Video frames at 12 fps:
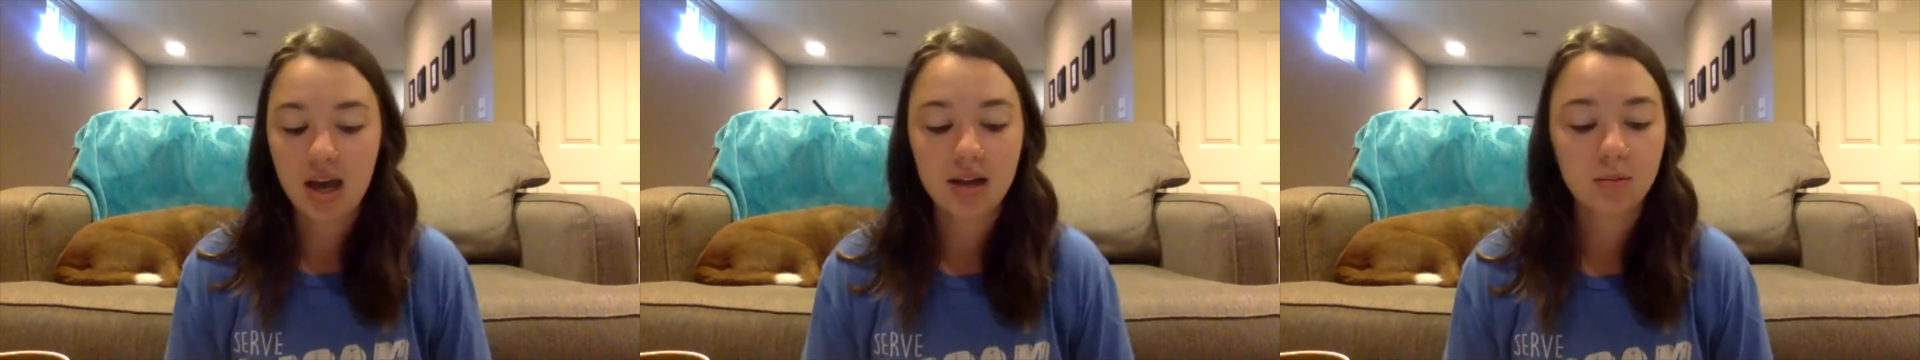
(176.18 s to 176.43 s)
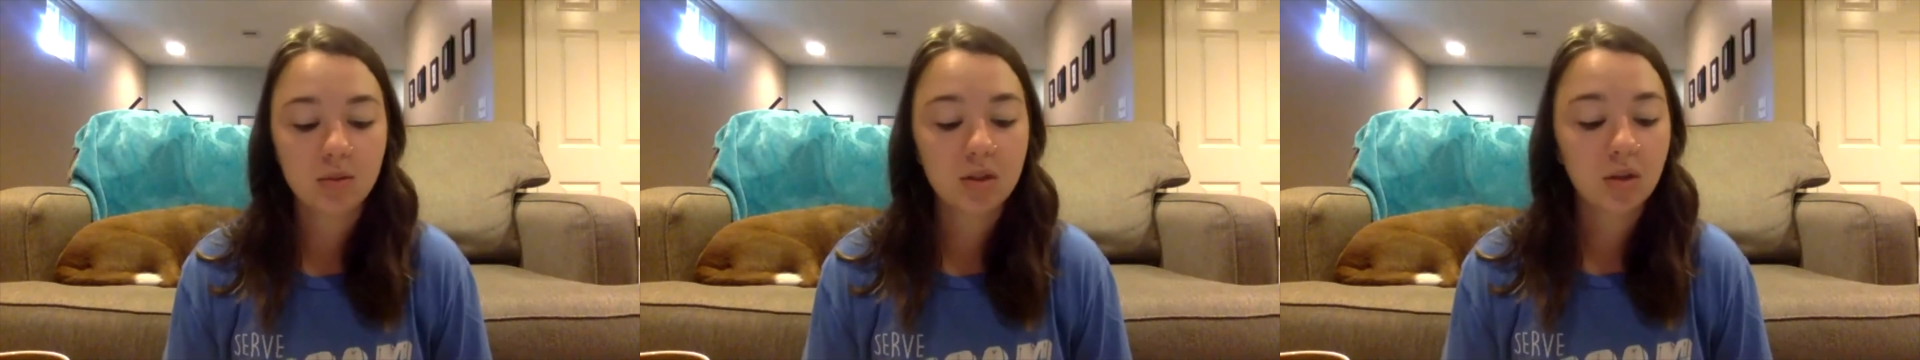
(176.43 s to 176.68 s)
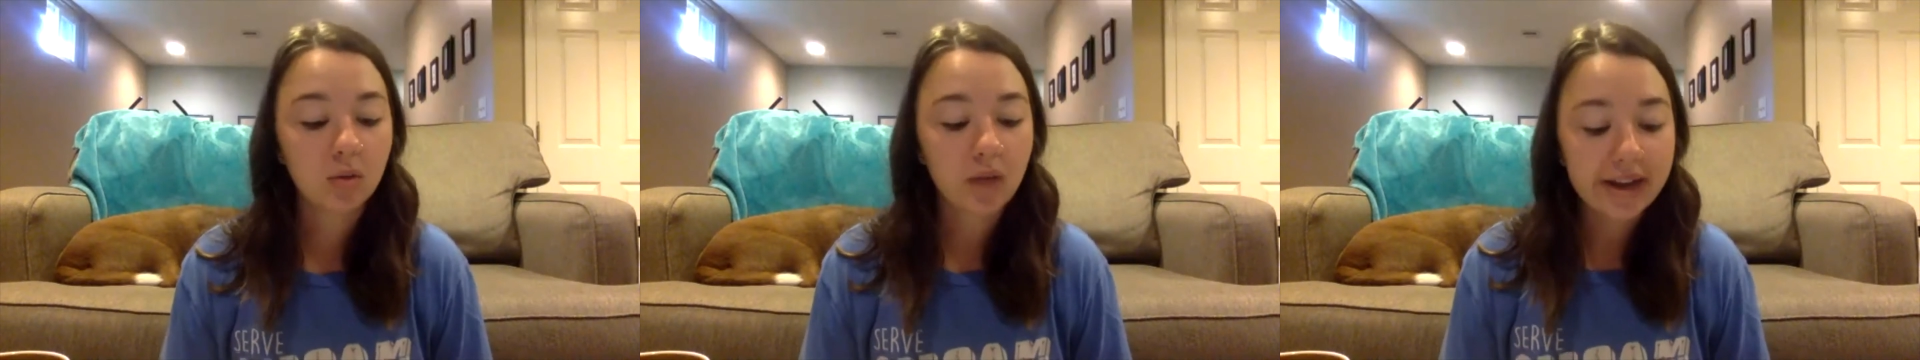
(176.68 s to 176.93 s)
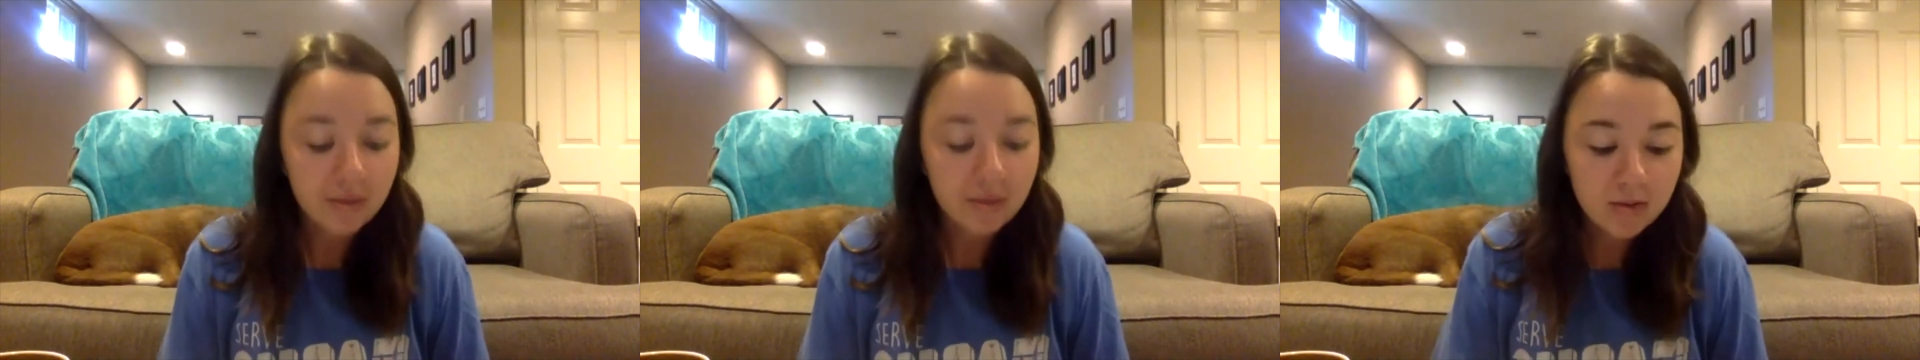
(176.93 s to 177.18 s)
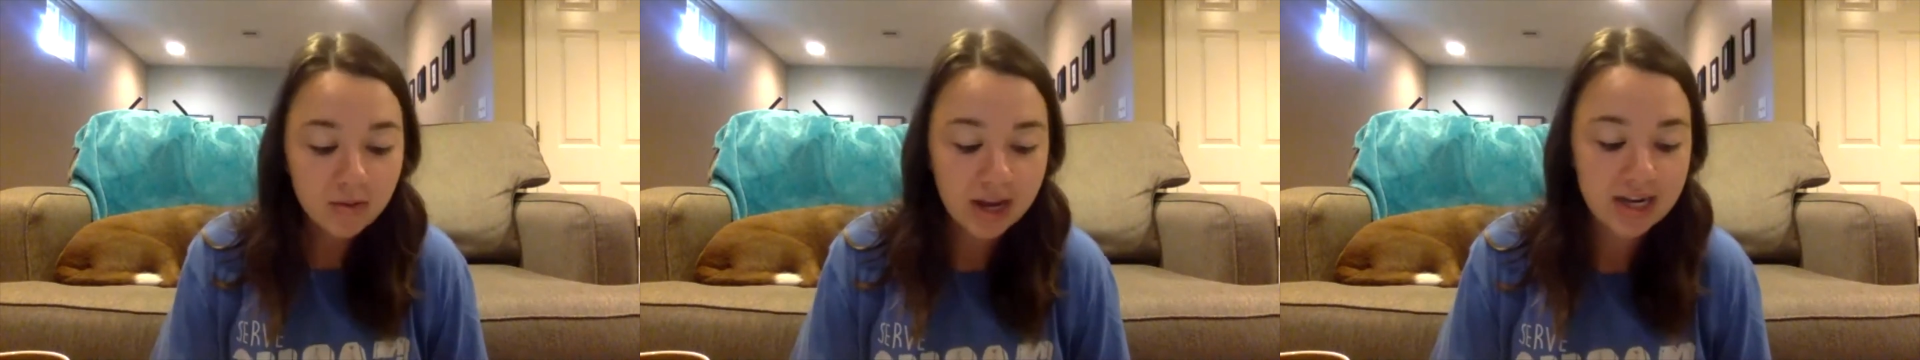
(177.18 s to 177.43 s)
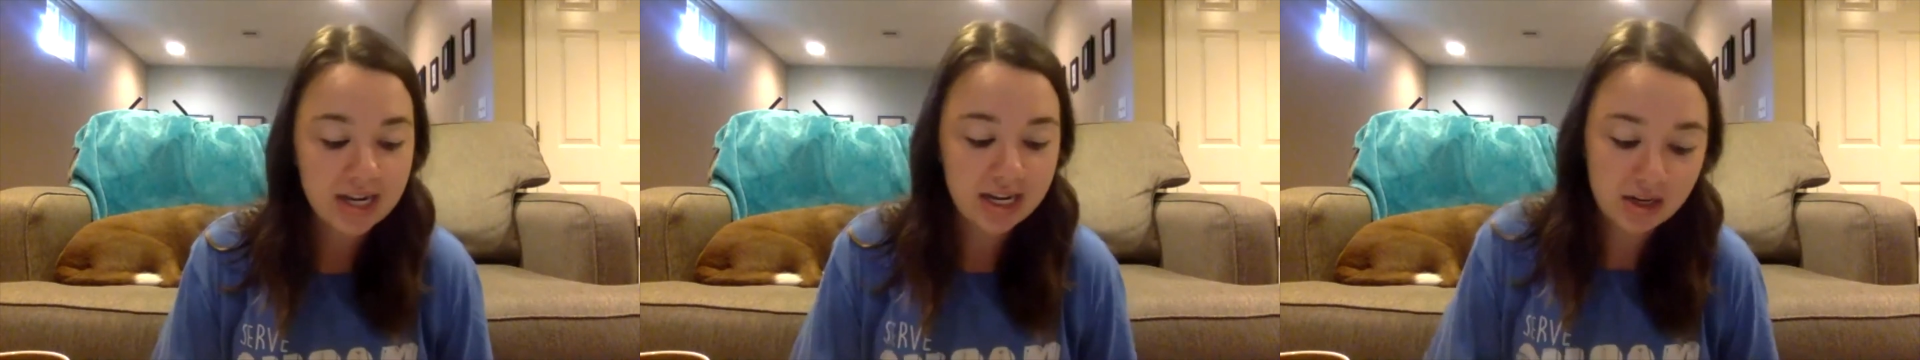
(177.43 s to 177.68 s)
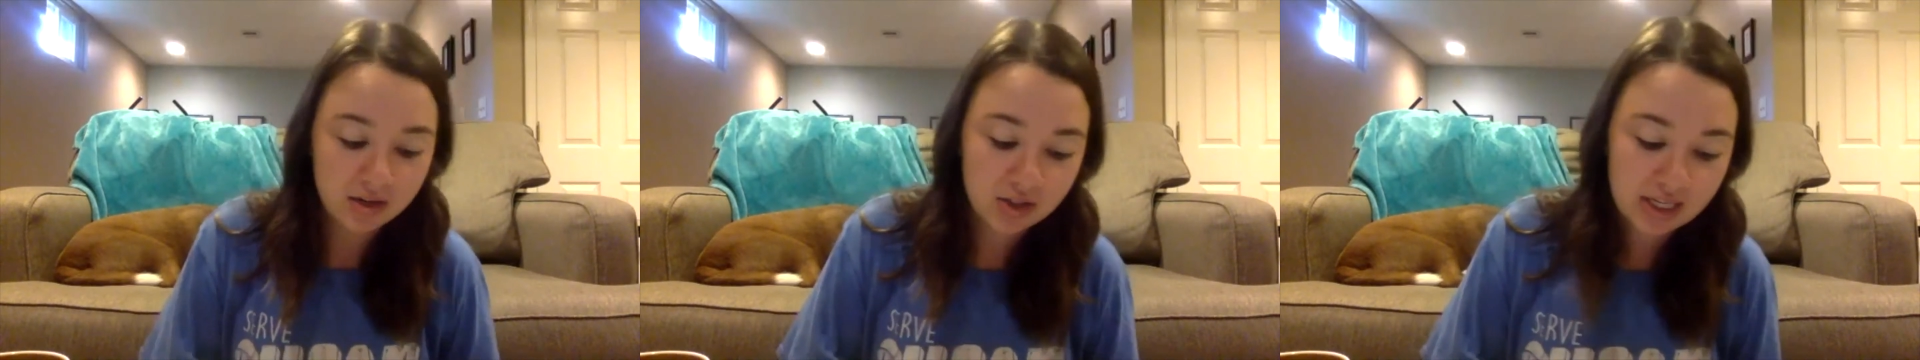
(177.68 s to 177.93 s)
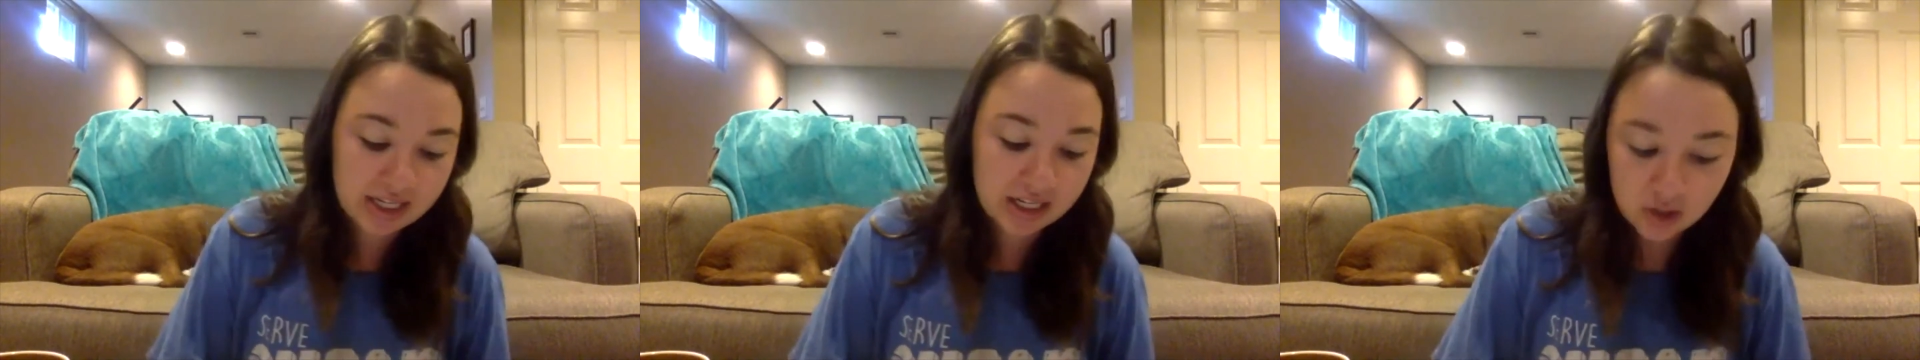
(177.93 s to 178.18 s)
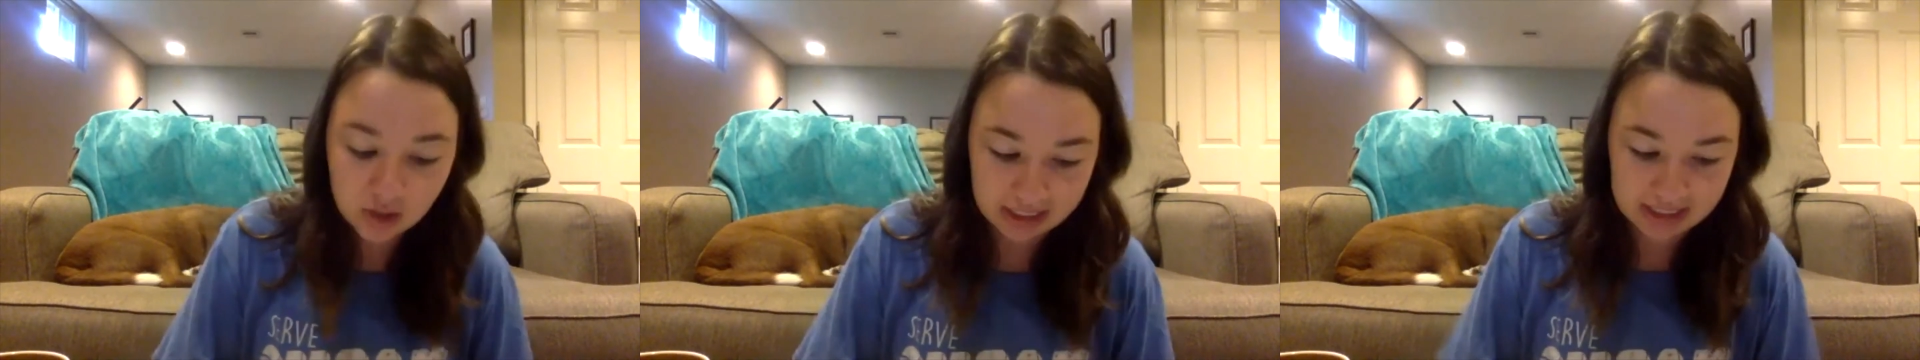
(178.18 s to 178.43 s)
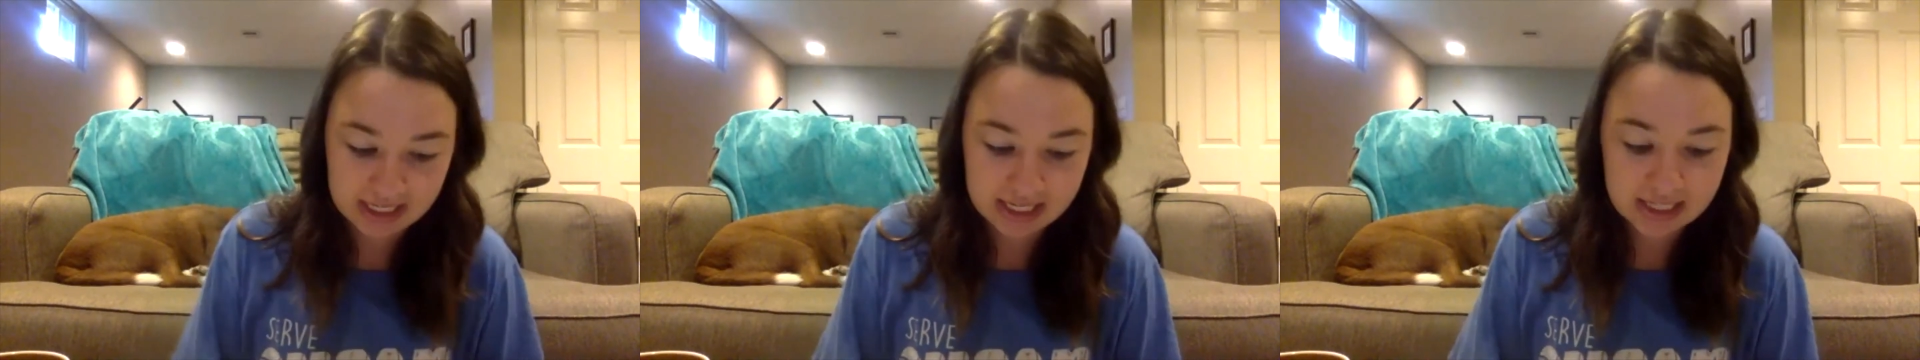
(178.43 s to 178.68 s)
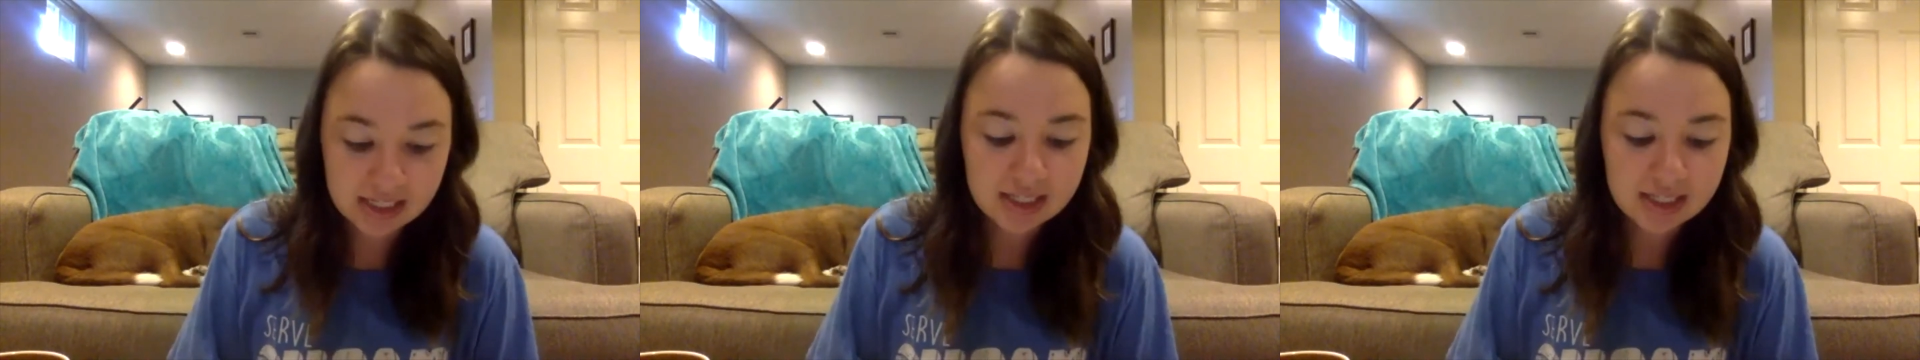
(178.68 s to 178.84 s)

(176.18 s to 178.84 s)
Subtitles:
So like Emma read in 2 Corinthians,